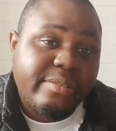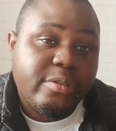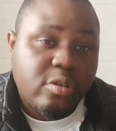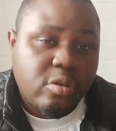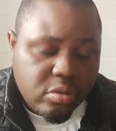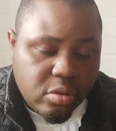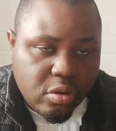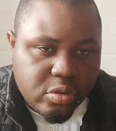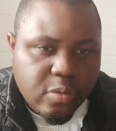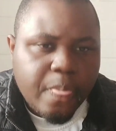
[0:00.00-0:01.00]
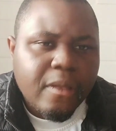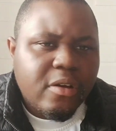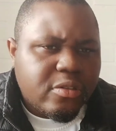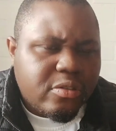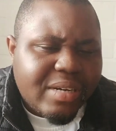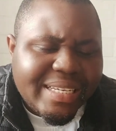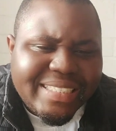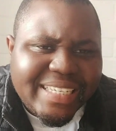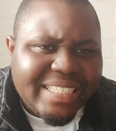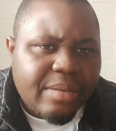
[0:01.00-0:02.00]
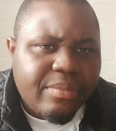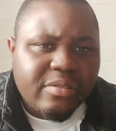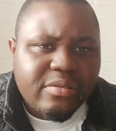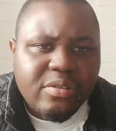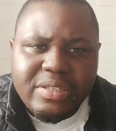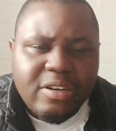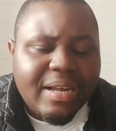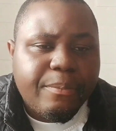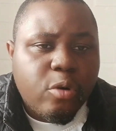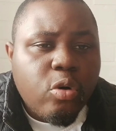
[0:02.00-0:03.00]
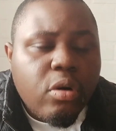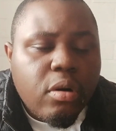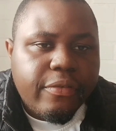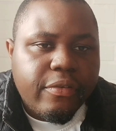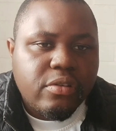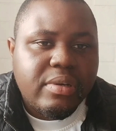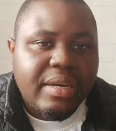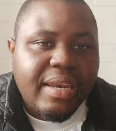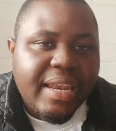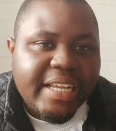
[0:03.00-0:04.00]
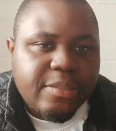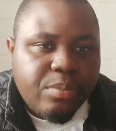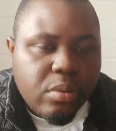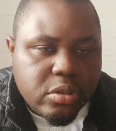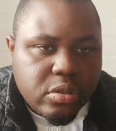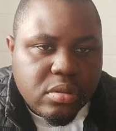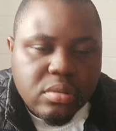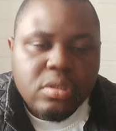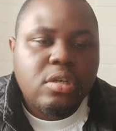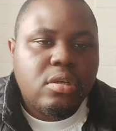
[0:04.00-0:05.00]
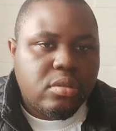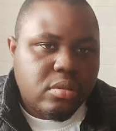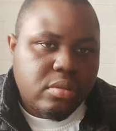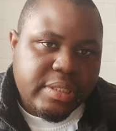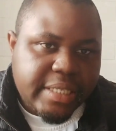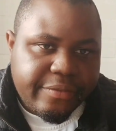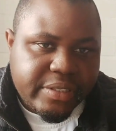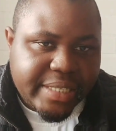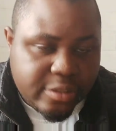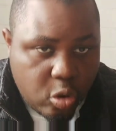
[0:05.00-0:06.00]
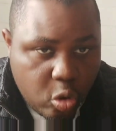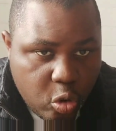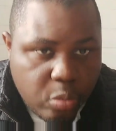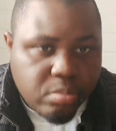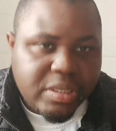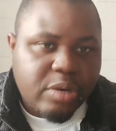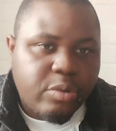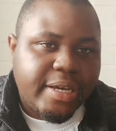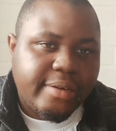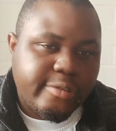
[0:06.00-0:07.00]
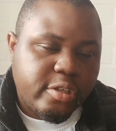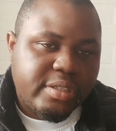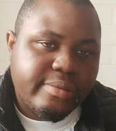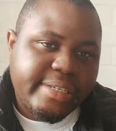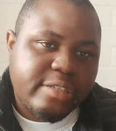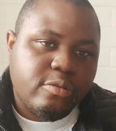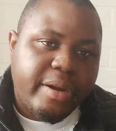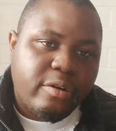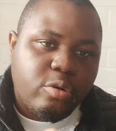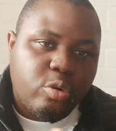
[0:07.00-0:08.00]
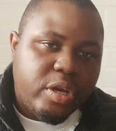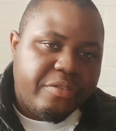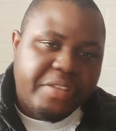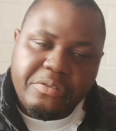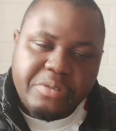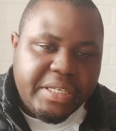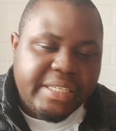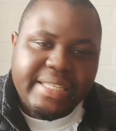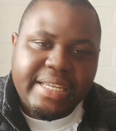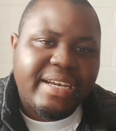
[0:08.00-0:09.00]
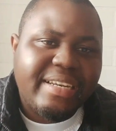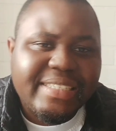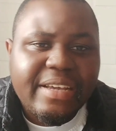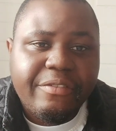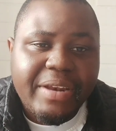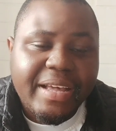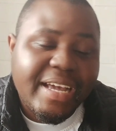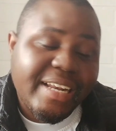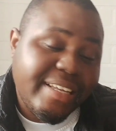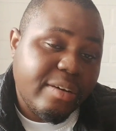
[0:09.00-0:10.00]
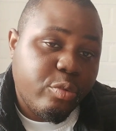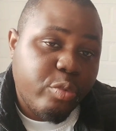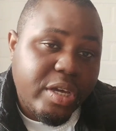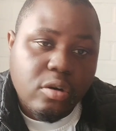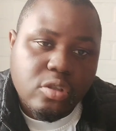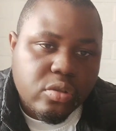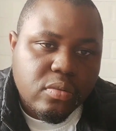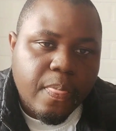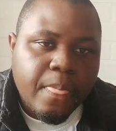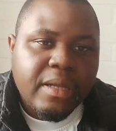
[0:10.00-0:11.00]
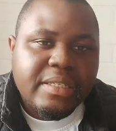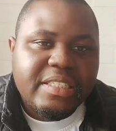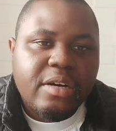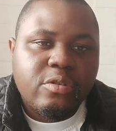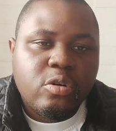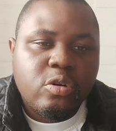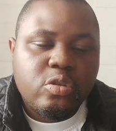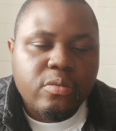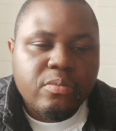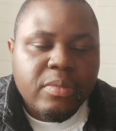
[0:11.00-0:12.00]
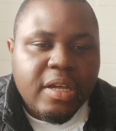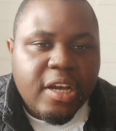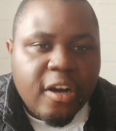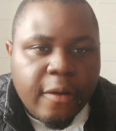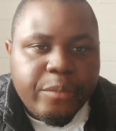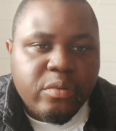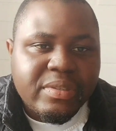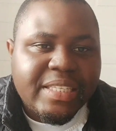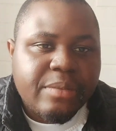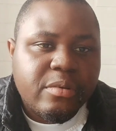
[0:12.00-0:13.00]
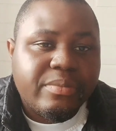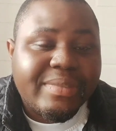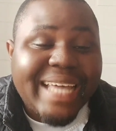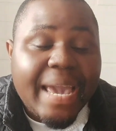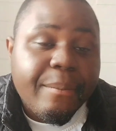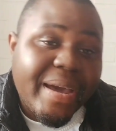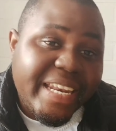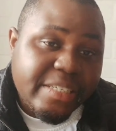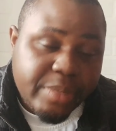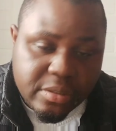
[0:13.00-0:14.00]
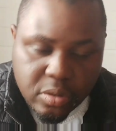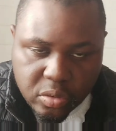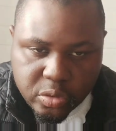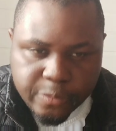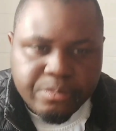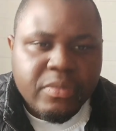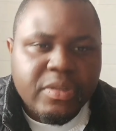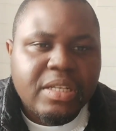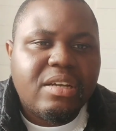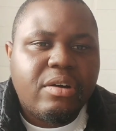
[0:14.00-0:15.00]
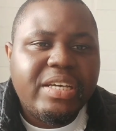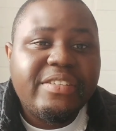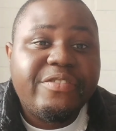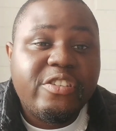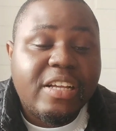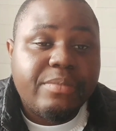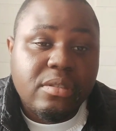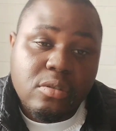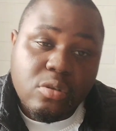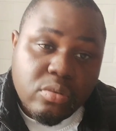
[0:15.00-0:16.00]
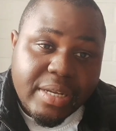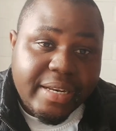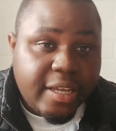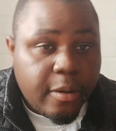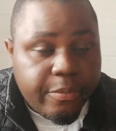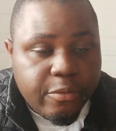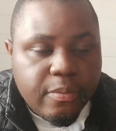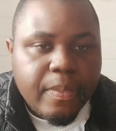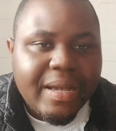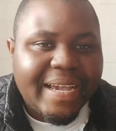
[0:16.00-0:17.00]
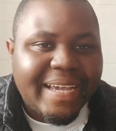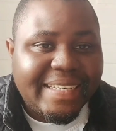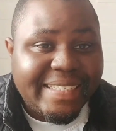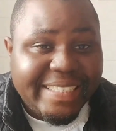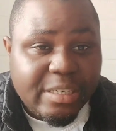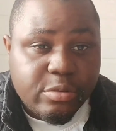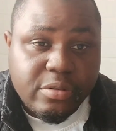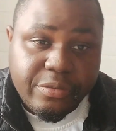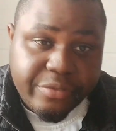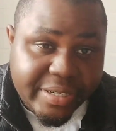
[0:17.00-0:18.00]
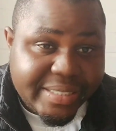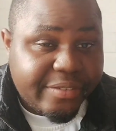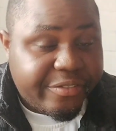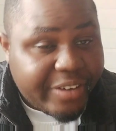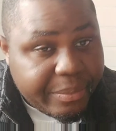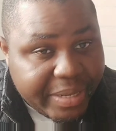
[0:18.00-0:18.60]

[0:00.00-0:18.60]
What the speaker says: Also, you can check them out. Also, they can cook for you in large portion. You save it at home. Then when you just try to microwave, then you eat, and you can serve for like a week or two. That will also help you in terms of time management. Also, now each video has been good and helpful. Kindly share with your friends and family,